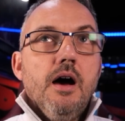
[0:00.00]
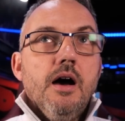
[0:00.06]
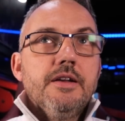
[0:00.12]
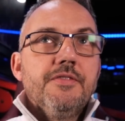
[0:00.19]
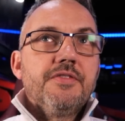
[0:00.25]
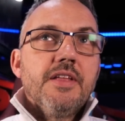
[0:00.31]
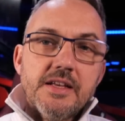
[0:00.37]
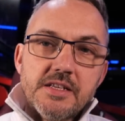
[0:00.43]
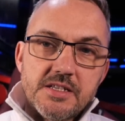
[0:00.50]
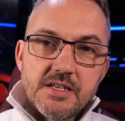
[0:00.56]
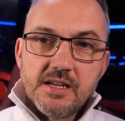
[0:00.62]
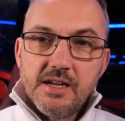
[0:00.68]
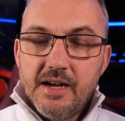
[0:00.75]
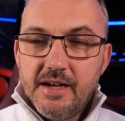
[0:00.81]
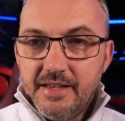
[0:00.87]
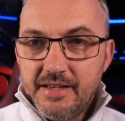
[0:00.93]
And if that's the
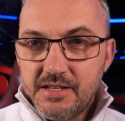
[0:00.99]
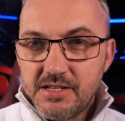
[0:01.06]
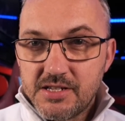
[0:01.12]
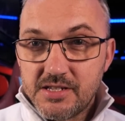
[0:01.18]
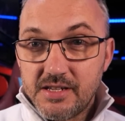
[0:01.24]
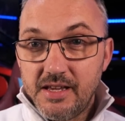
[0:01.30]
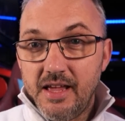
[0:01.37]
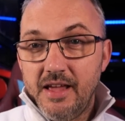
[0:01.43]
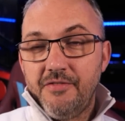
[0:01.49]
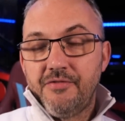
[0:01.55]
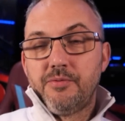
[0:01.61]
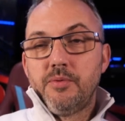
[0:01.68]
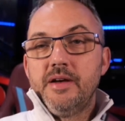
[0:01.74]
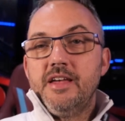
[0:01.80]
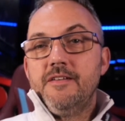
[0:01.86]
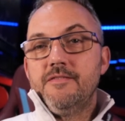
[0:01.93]
case, if
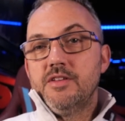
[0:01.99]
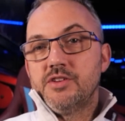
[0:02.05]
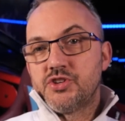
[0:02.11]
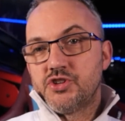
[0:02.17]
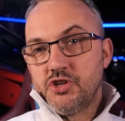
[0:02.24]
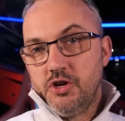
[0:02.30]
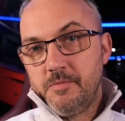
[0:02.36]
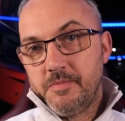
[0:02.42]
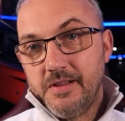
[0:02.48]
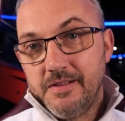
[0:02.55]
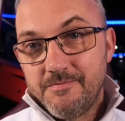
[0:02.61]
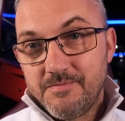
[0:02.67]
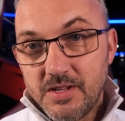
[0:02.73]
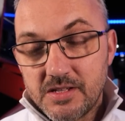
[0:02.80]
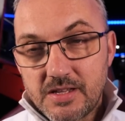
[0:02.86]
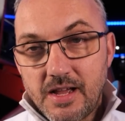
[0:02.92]
we assume
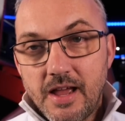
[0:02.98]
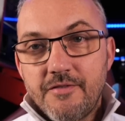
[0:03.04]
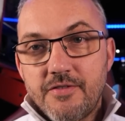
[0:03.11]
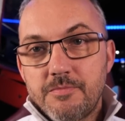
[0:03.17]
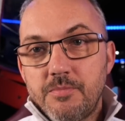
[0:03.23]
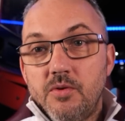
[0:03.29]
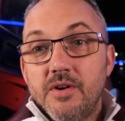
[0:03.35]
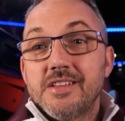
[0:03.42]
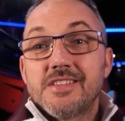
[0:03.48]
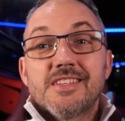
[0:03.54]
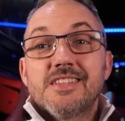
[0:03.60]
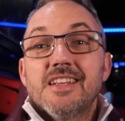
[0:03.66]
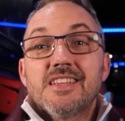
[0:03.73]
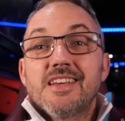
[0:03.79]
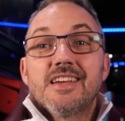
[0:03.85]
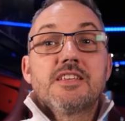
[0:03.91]
that David Moyes is,
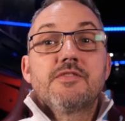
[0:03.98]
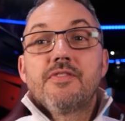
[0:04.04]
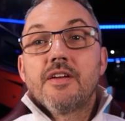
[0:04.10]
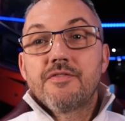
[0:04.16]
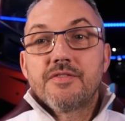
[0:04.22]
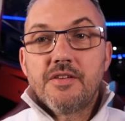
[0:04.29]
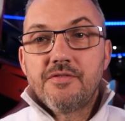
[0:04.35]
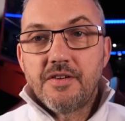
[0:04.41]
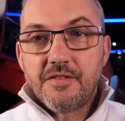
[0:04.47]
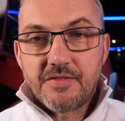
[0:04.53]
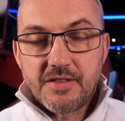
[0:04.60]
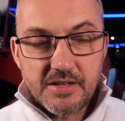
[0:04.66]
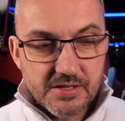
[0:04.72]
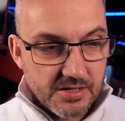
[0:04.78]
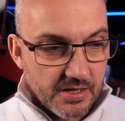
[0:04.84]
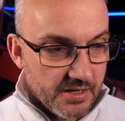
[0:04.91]
let's say he's
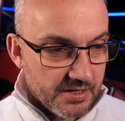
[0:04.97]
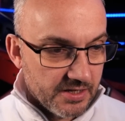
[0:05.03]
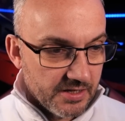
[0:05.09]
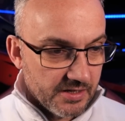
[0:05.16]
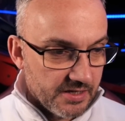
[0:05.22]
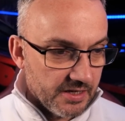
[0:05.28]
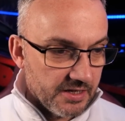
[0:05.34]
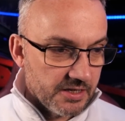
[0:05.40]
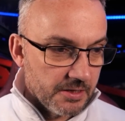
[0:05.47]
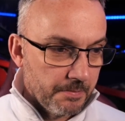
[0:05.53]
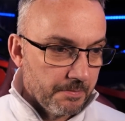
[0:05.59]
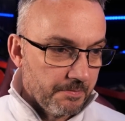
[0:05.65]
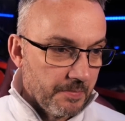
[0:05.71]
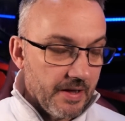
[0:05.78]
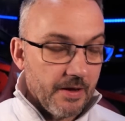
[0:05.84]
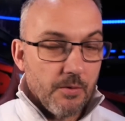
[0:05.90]
50-50 certainty to
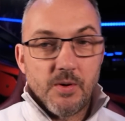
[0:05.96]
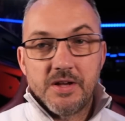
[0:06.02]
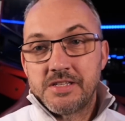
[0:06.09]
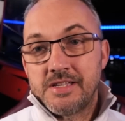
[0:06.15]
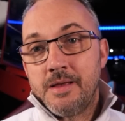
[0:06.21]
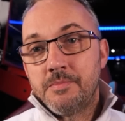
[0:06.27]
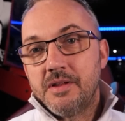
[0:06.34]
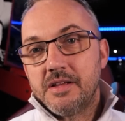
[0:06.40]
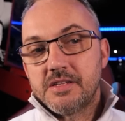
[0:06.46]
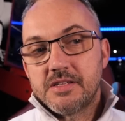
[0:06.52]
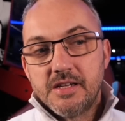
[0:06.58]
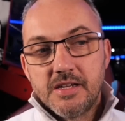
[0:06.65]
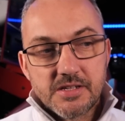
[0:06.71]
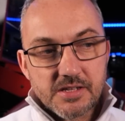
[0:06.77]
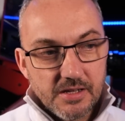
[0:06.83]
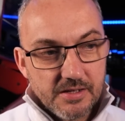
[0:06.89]
be at West Ham next
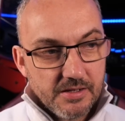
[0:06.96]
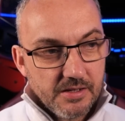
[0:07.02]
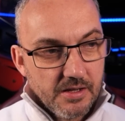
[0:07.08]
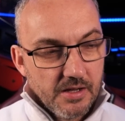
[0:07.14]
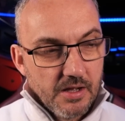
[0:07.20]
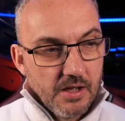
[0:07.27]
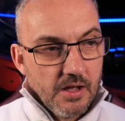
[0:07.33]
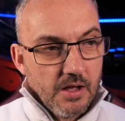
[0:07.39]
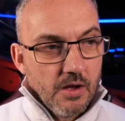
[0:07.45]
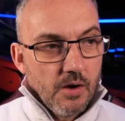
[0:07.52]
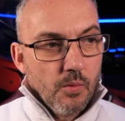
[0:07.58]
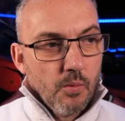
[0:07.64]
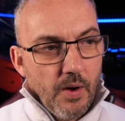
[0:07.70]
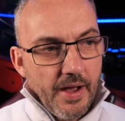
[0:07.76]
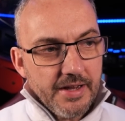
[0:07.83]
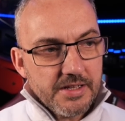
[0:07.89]
season,
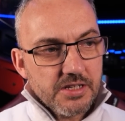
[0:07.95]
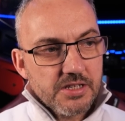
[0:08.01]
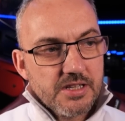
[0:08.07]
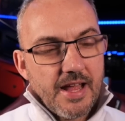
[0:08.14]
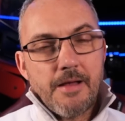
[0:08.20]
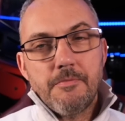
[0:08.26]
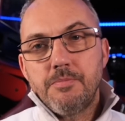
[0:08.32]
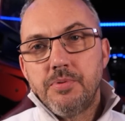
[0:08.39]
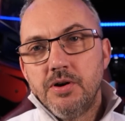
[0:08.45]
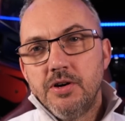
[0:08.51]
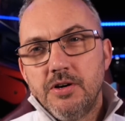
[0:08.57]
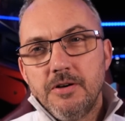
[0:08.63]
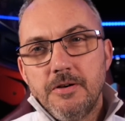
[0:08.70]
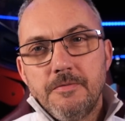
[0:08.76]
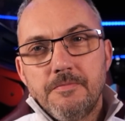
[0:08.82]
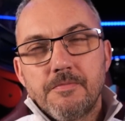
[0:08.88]
where does that
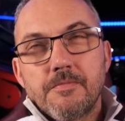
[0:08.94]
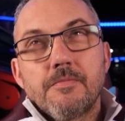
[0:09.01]
put